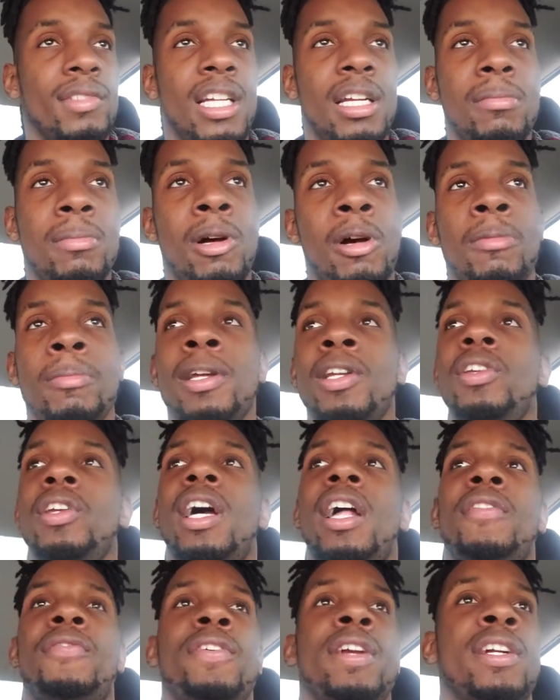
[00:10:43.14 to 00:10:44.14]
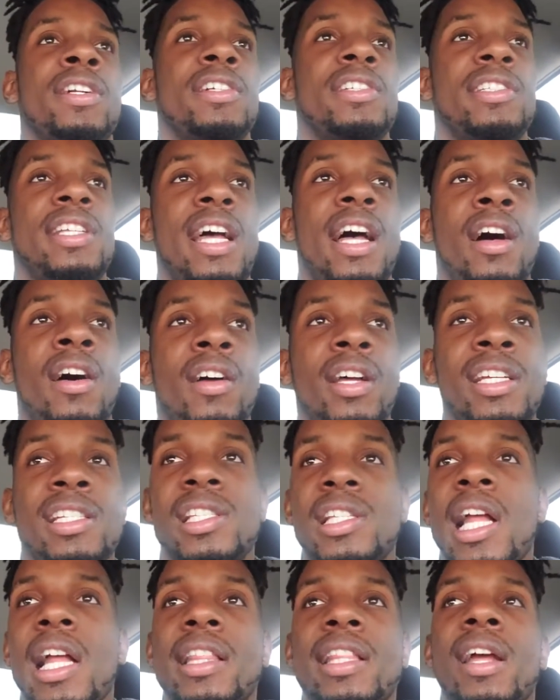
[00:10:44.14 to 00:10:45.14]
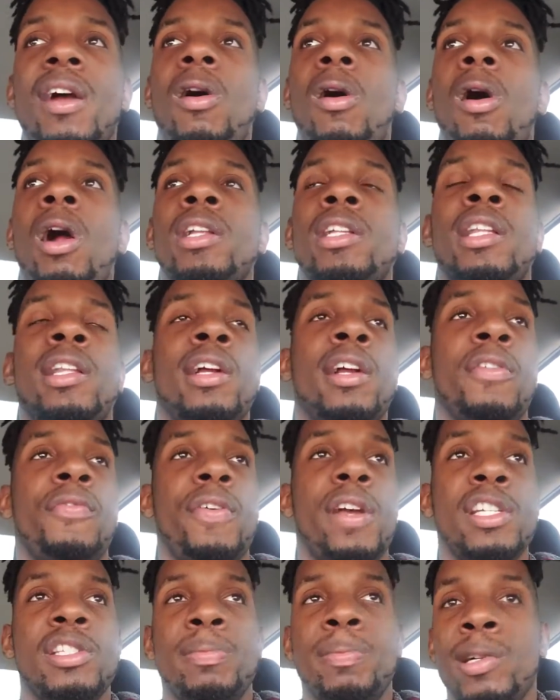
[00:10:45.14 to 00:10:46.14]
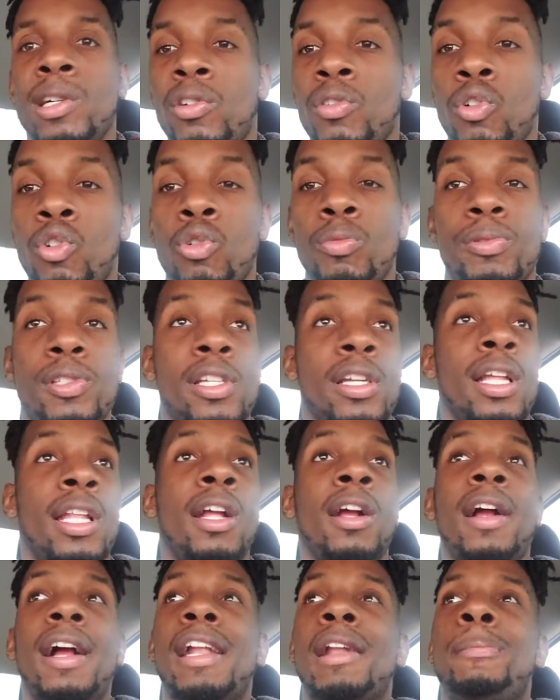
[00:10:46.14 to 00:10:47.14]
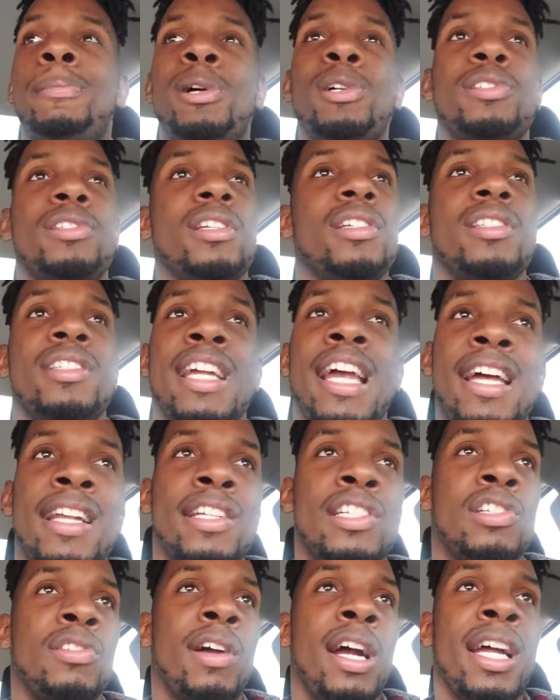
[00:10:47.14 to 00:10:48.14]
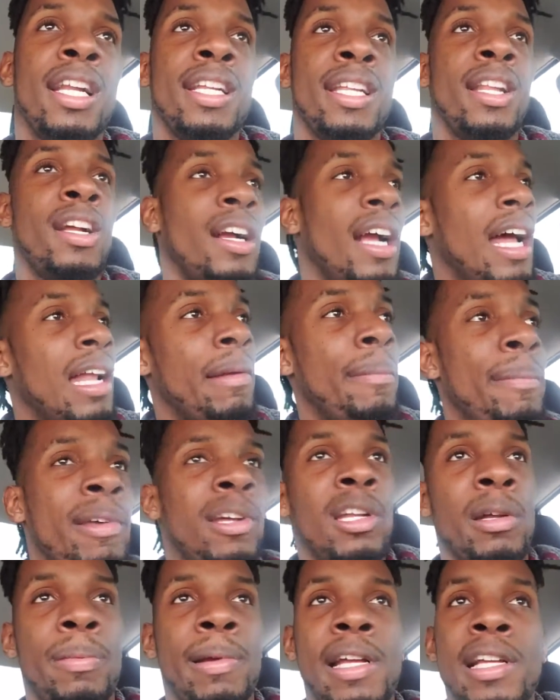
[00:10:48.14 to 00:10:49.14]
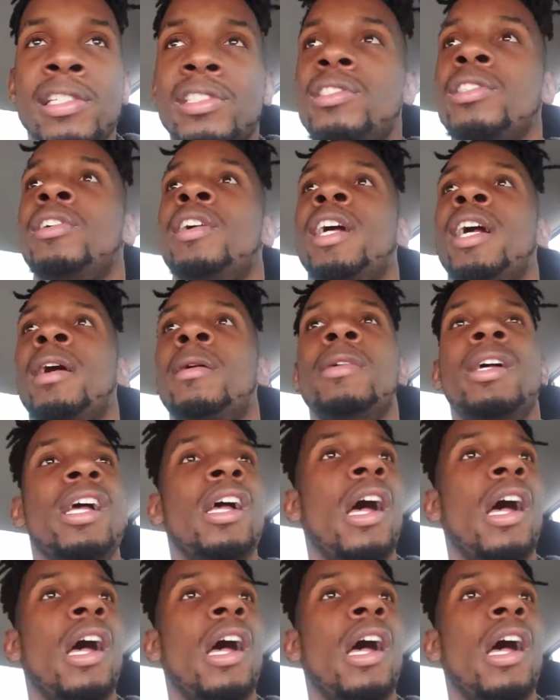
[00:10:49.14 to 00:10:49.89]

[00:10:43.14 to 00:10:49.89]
Come on, man, you gotta figure this out. It's not that hard to learn Facebook groups and learn how to post a status right and learn how to build up an Instagram.